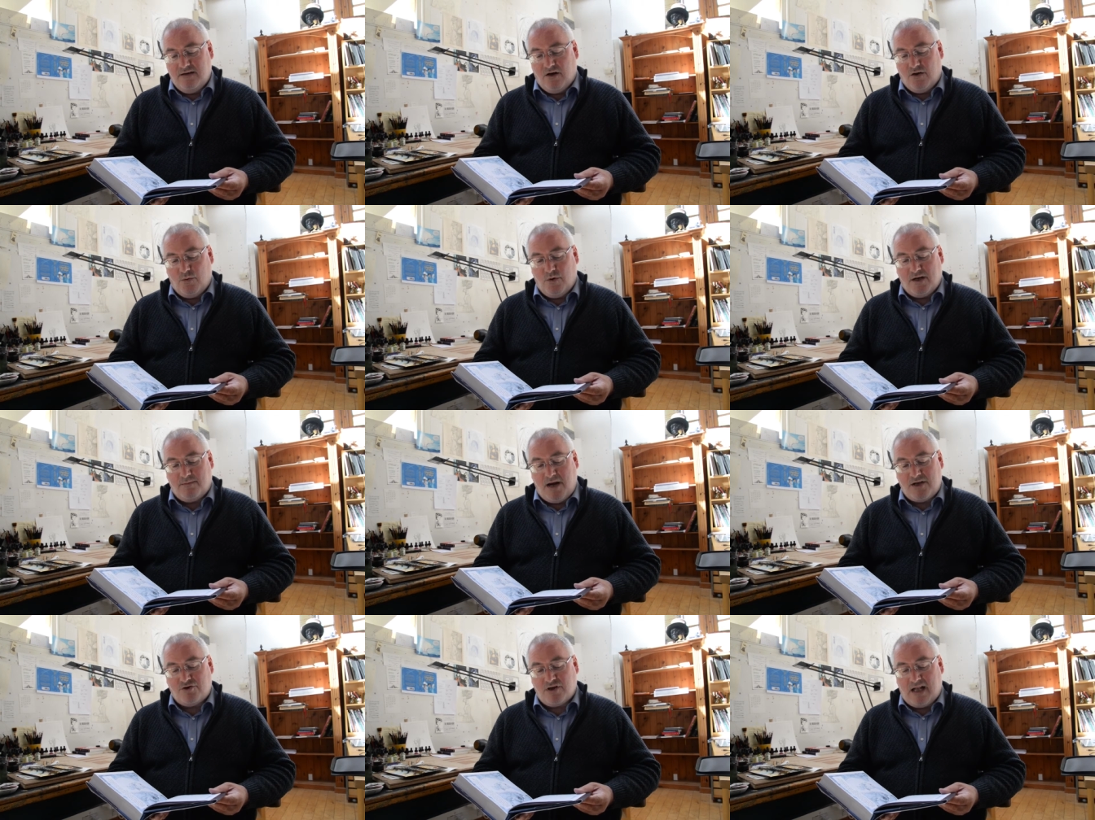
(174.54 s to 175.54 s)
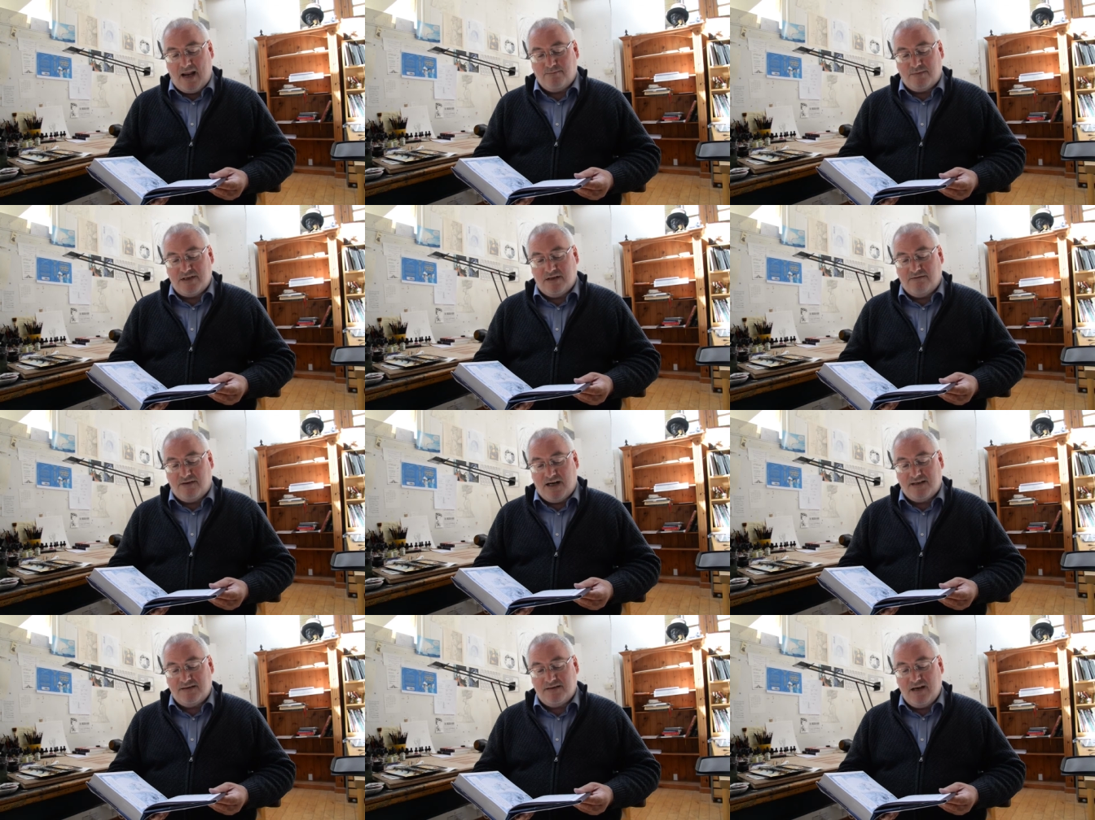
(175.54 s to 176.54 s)
On the workbench, clamped in a
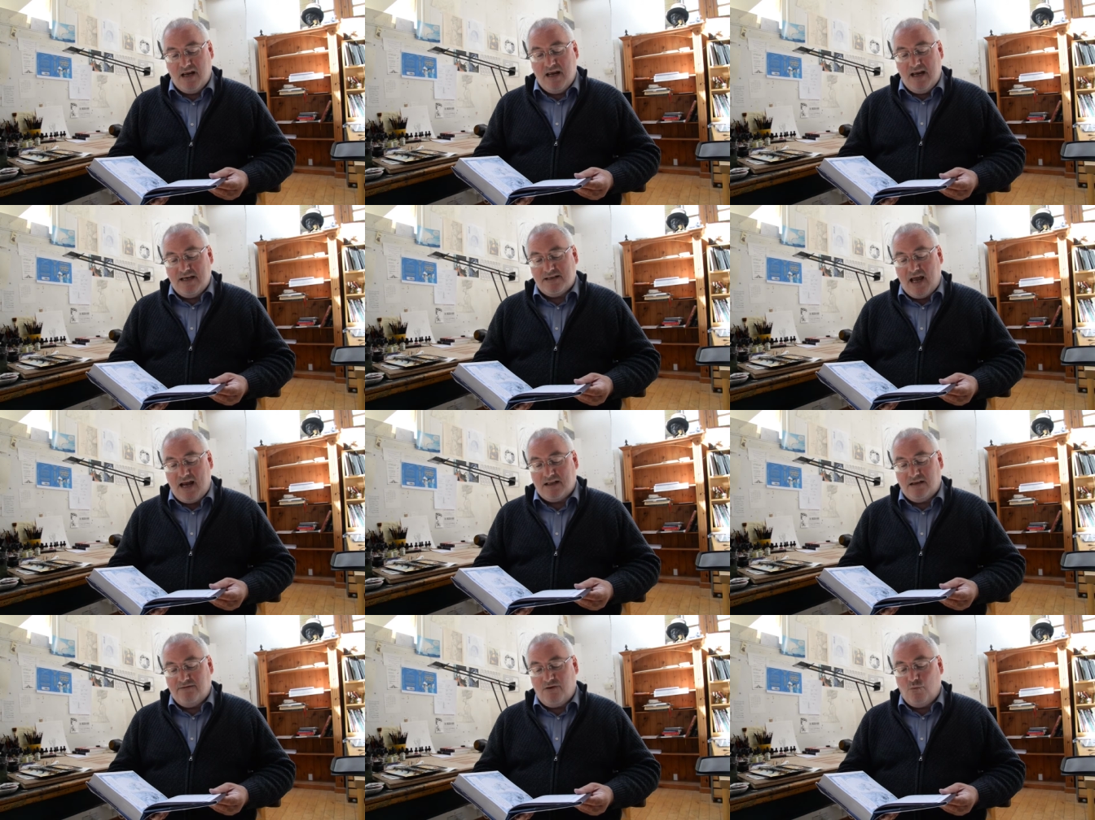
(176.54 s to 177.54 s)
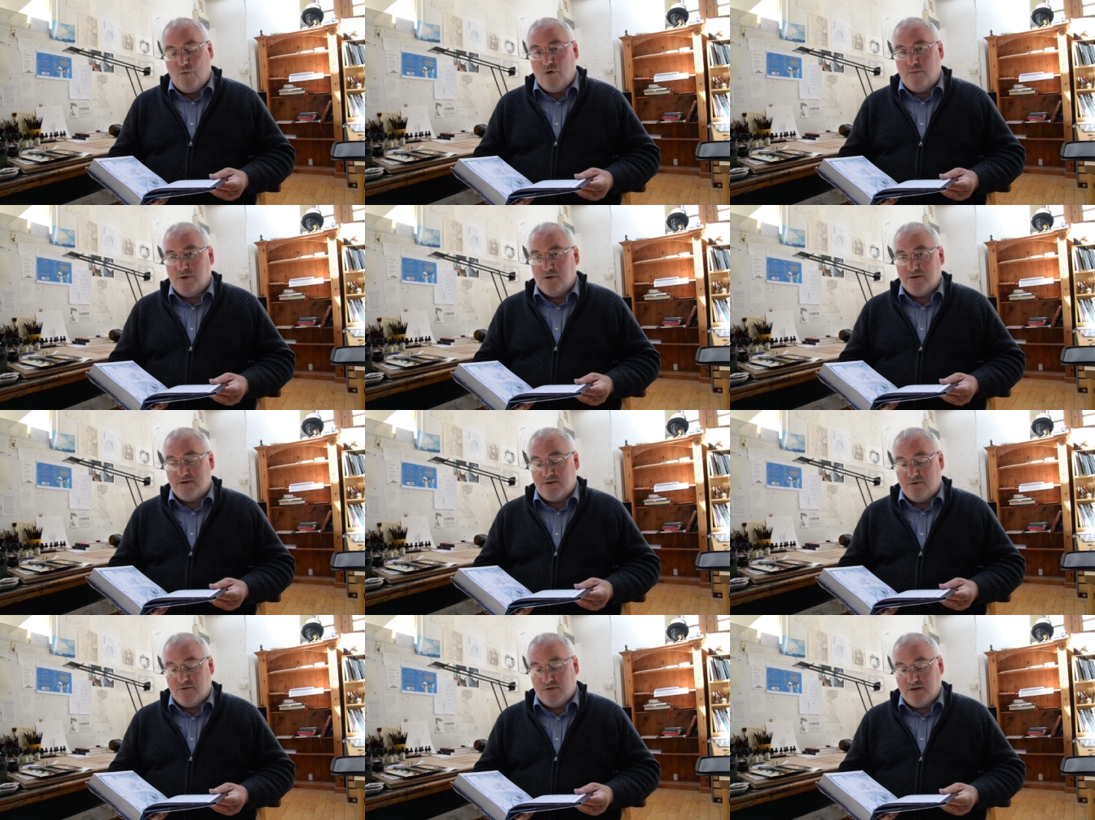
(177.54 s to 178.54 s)
vice, is the handle of a Warple
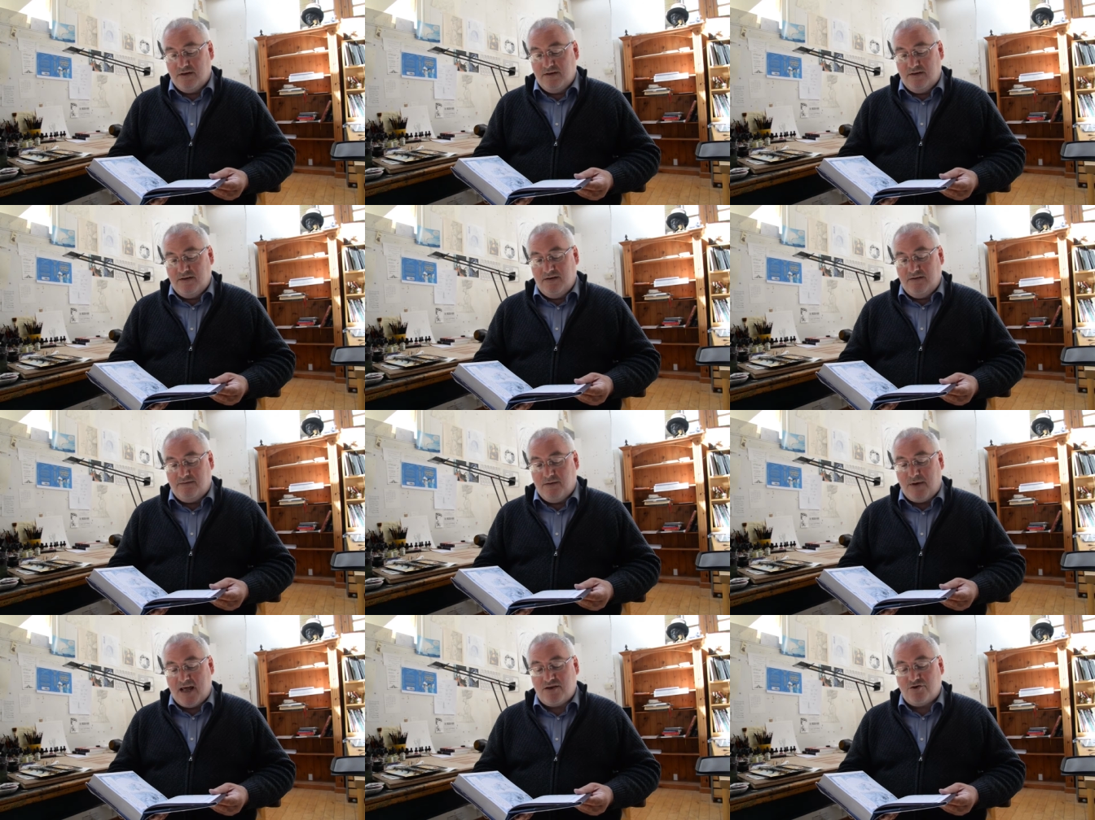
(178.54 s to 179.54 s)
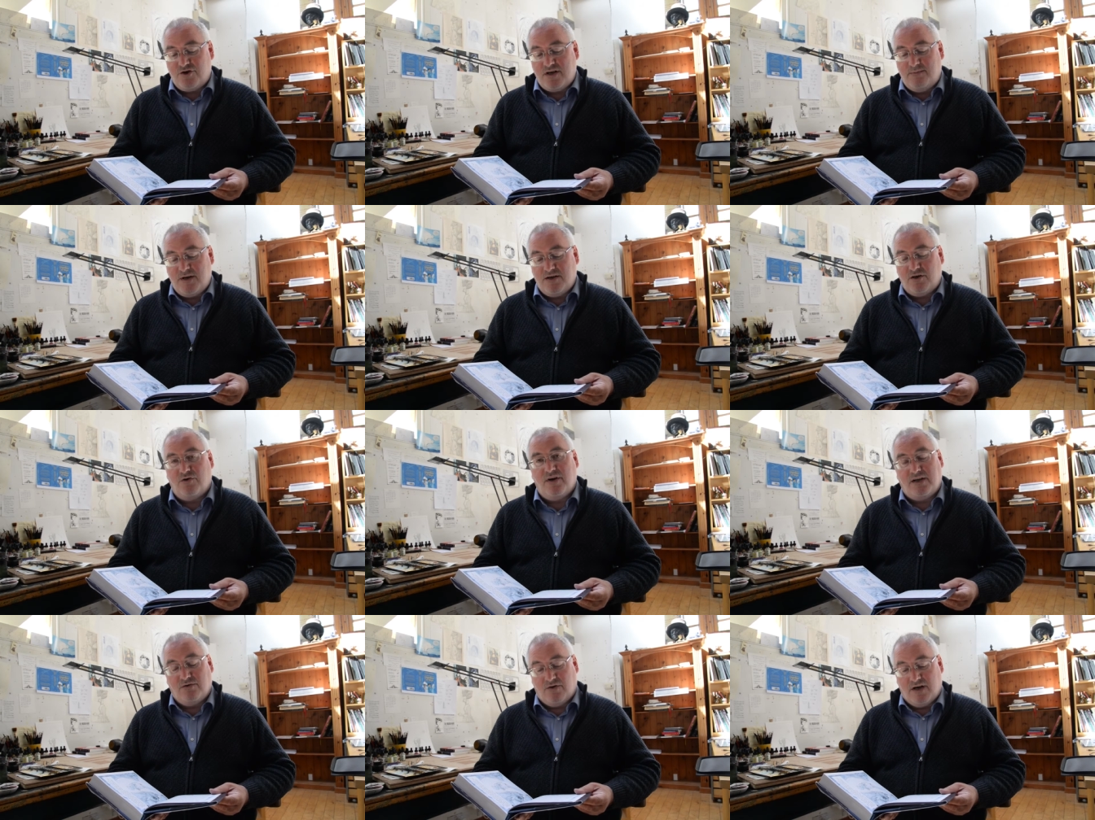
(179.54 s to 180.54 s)
sword for Bathsheba
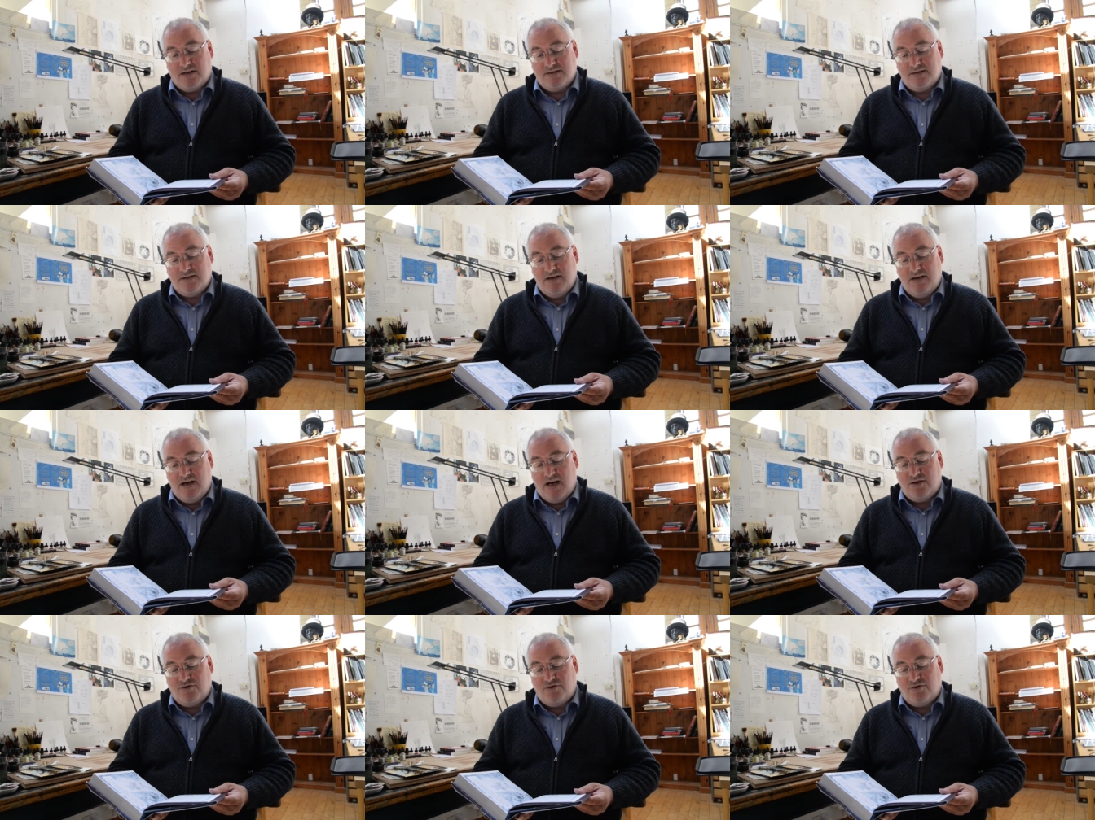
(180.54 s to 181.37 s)
Greengrass, a